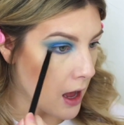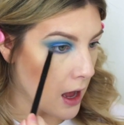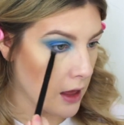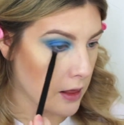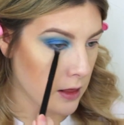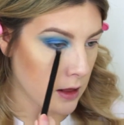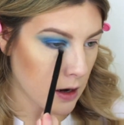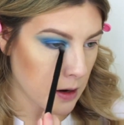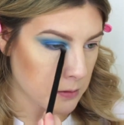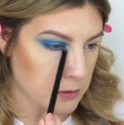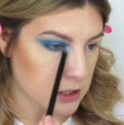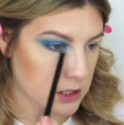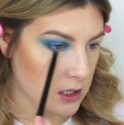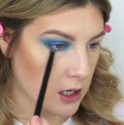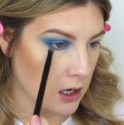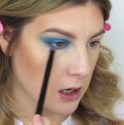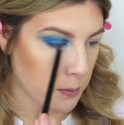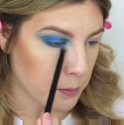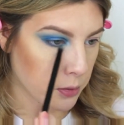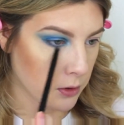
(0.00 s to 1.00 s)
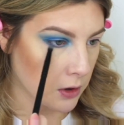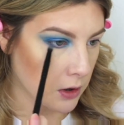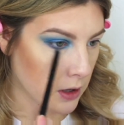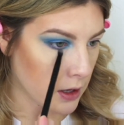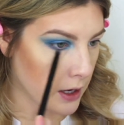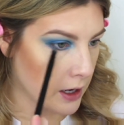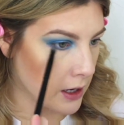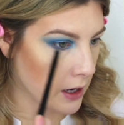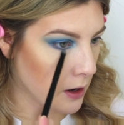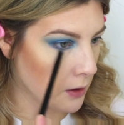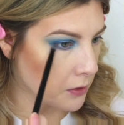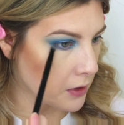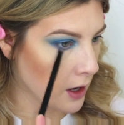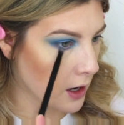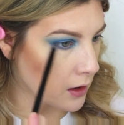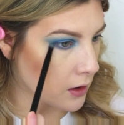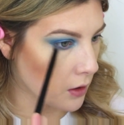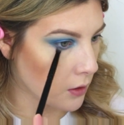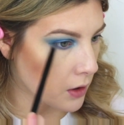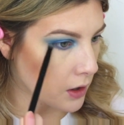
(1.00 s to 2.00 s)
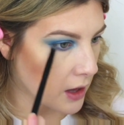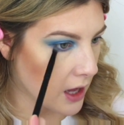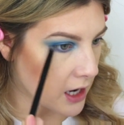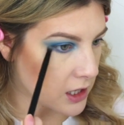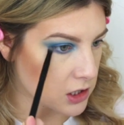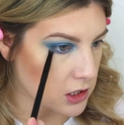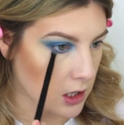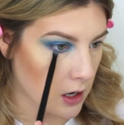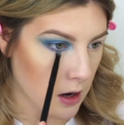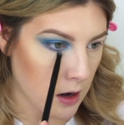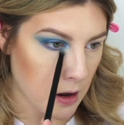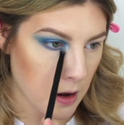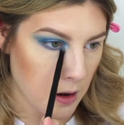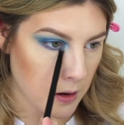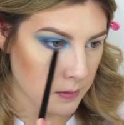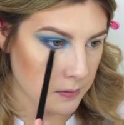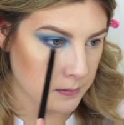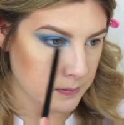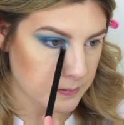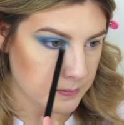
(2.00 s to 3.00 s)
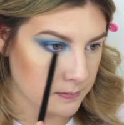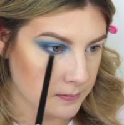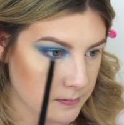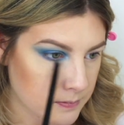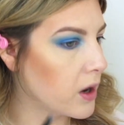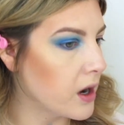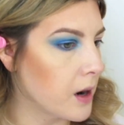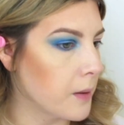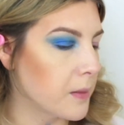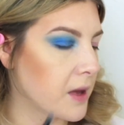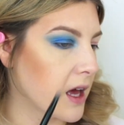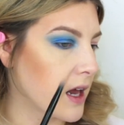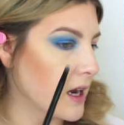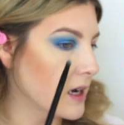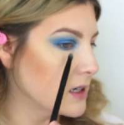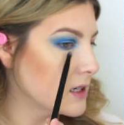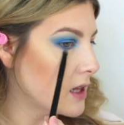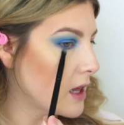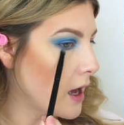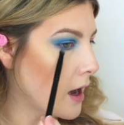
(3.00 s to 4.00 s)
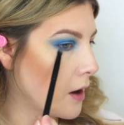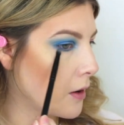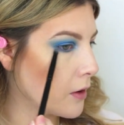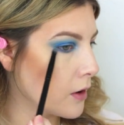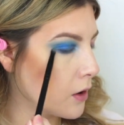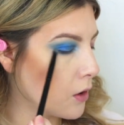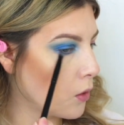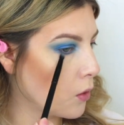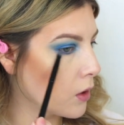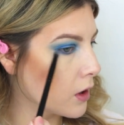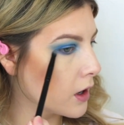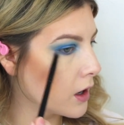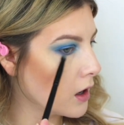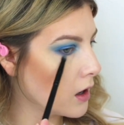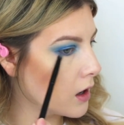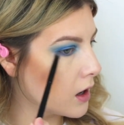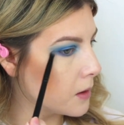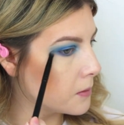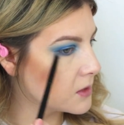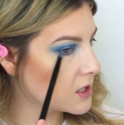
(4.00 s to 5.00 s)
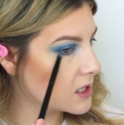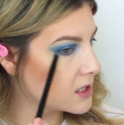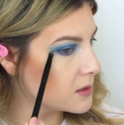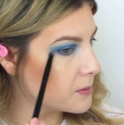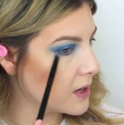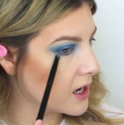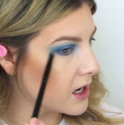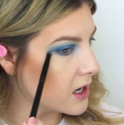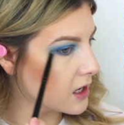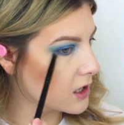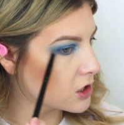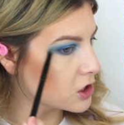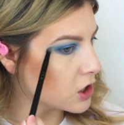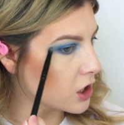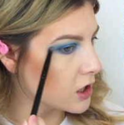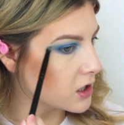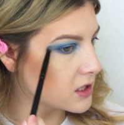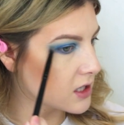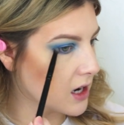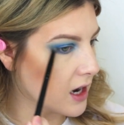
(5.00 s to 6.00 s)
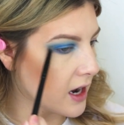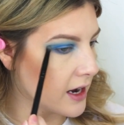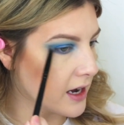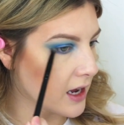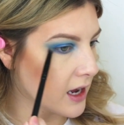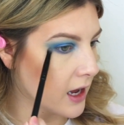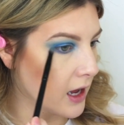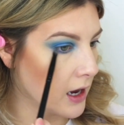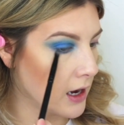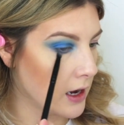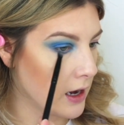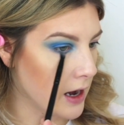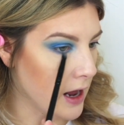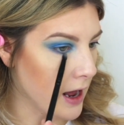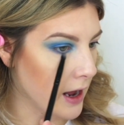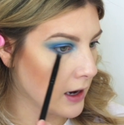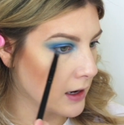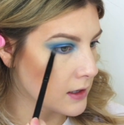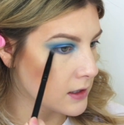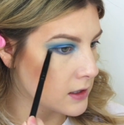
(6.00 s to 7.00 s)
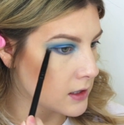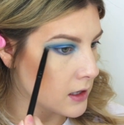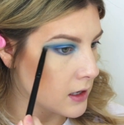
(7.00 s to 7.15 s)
And then I'm just going to blend out that lower lash line. when I'm getting to the outer corner, I'm just making sure to kind of connect